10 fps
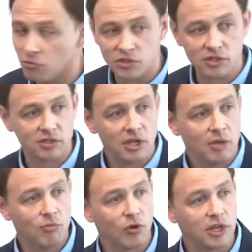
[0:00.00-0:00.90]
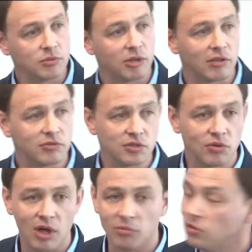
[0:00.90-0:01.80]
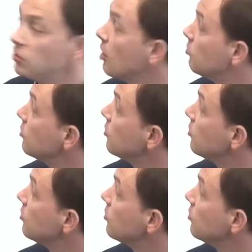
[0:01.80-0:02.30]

which is more or less what I've described to you up